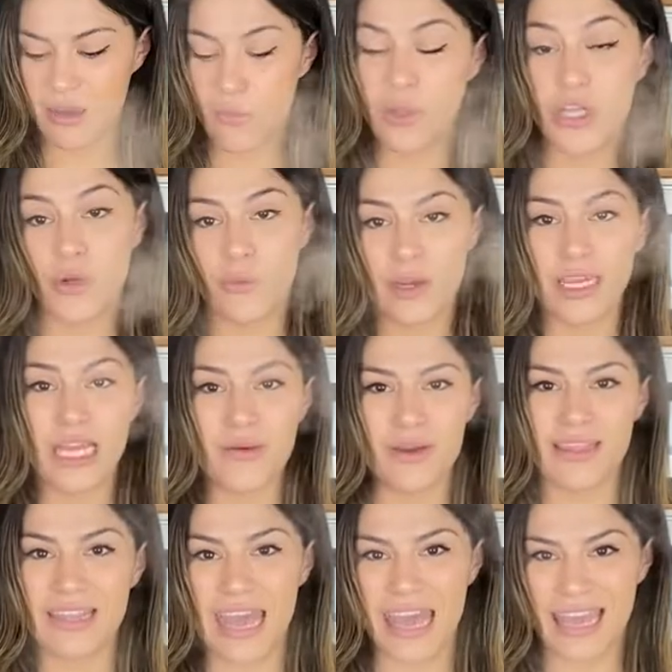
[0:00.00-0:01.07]
when you're working with
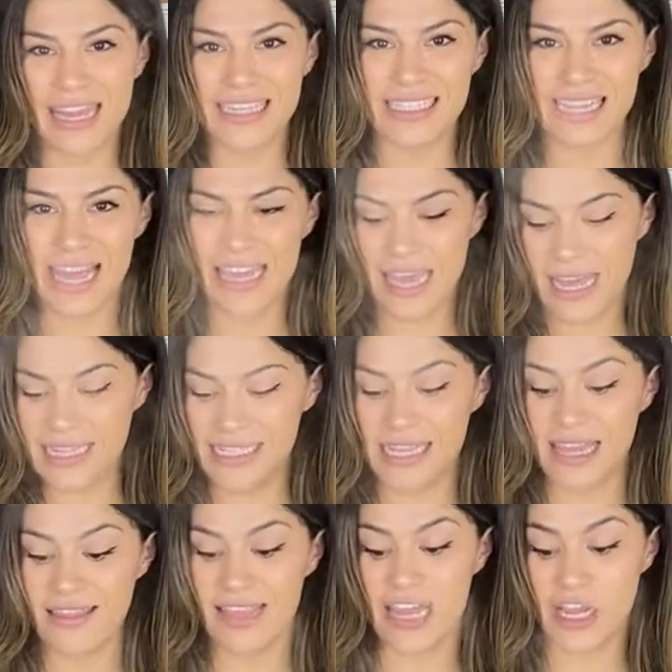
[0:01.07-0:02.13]
eggs, like I said,
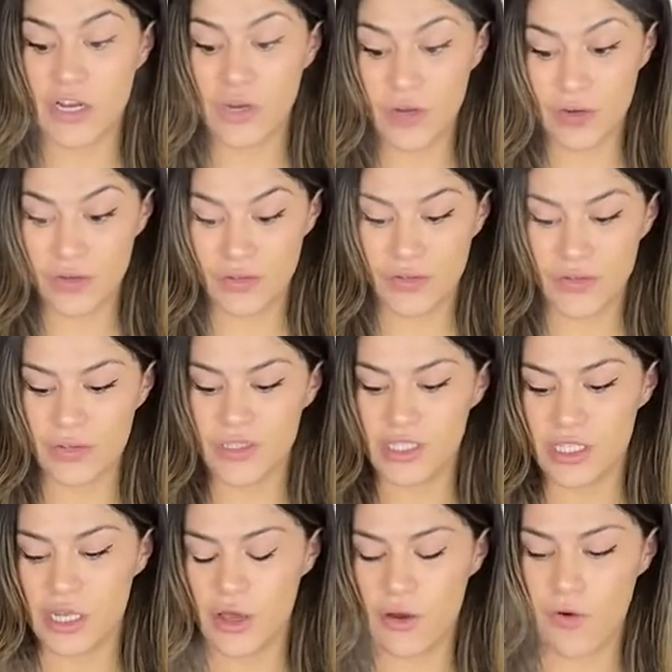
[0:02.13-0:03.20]
they curdle,
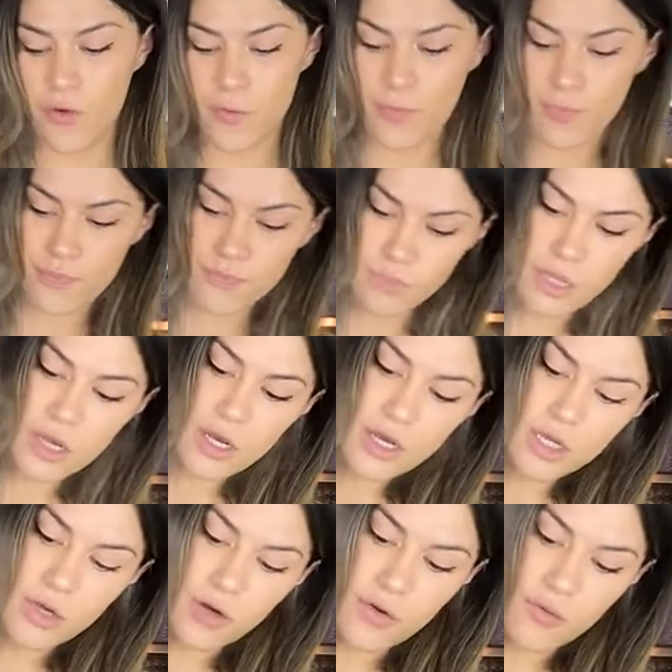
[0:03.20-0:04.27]
so
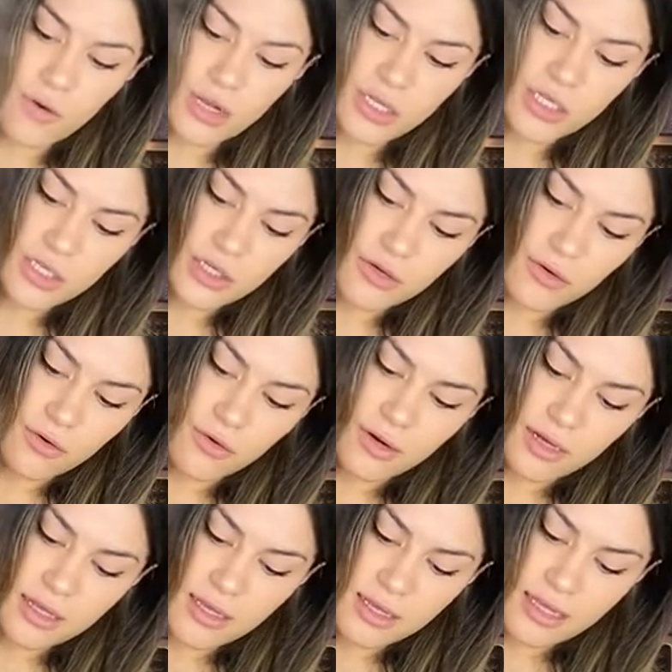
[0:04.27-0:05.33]
you're going to
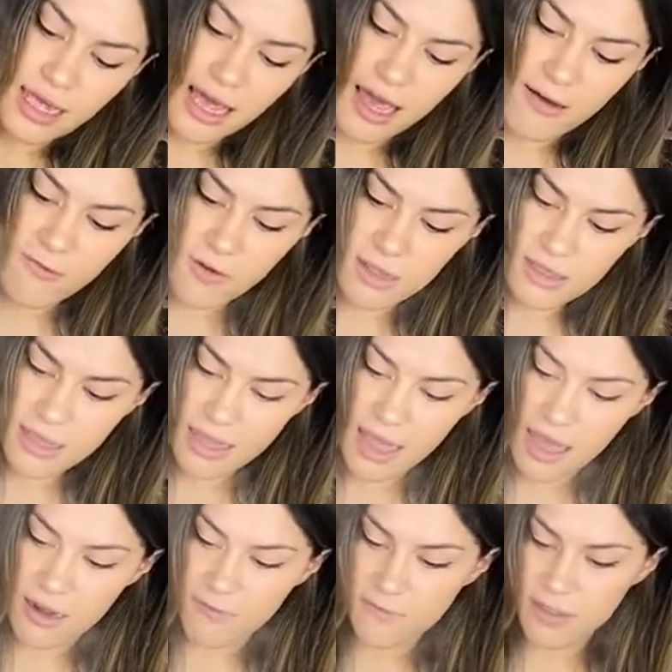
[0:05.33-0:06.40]
get everything out
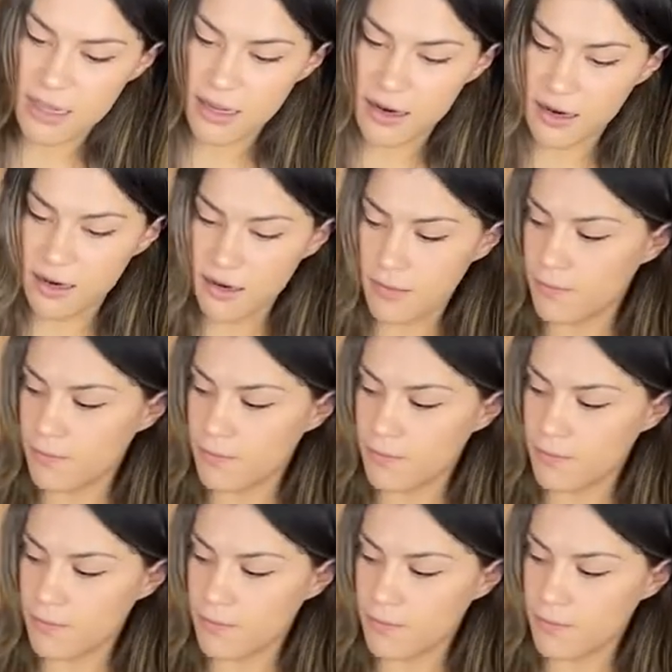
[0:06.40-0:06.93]
of here.